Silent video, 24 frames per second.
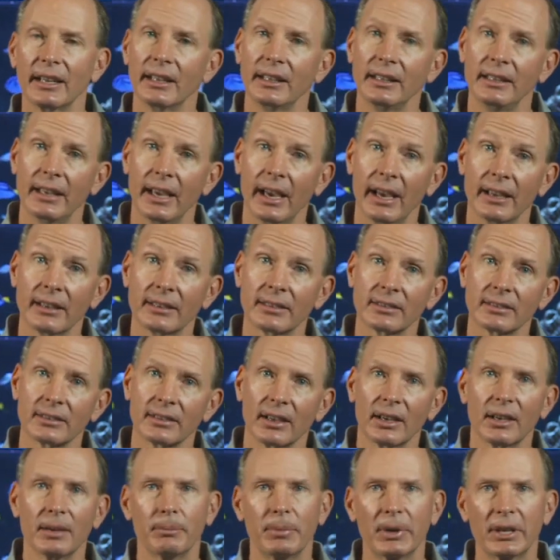Yes,
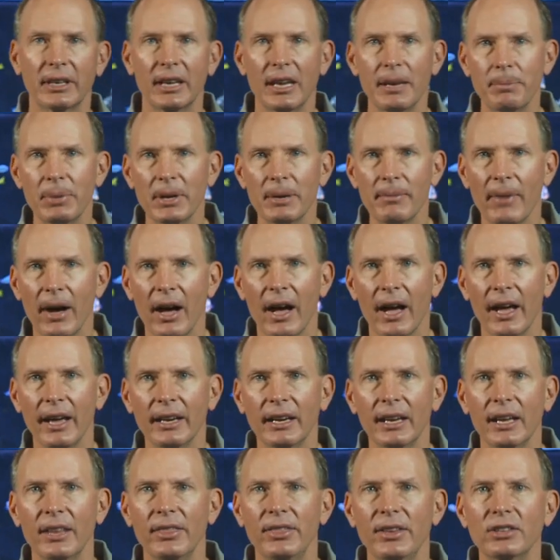but keep in mind
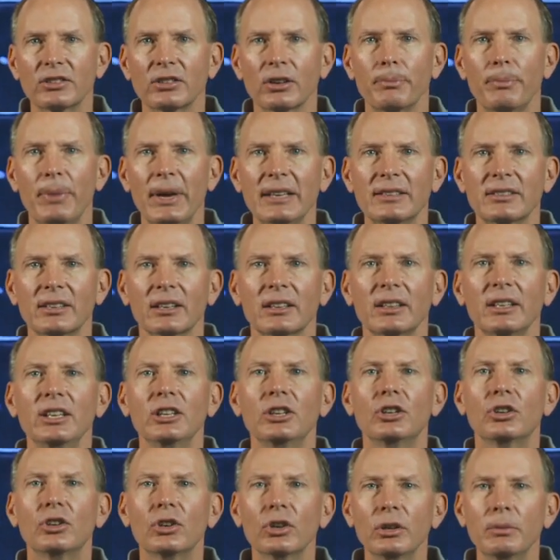these are basically
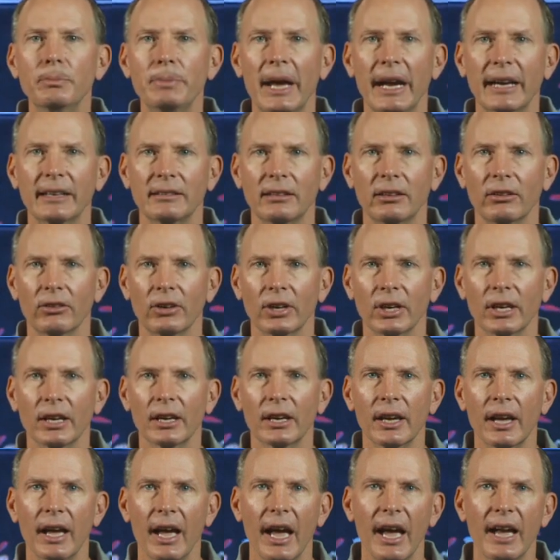good bacteria
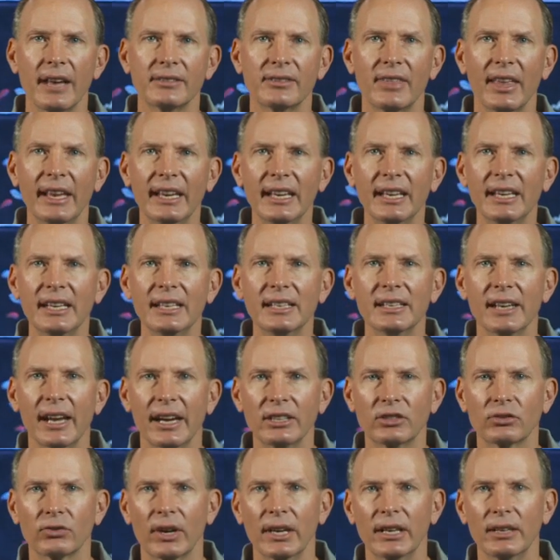as they eat
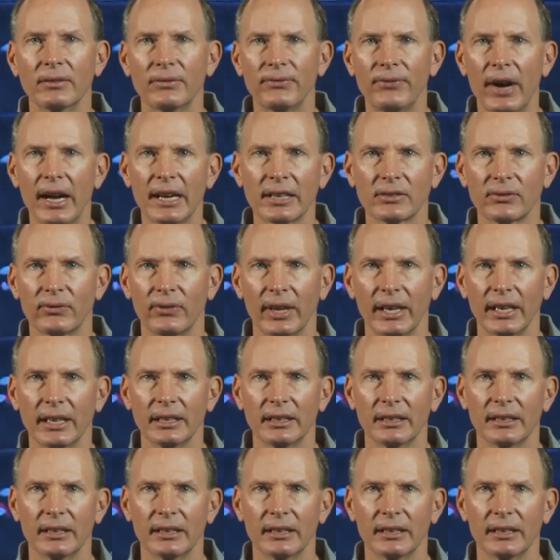nitrate and phosphate.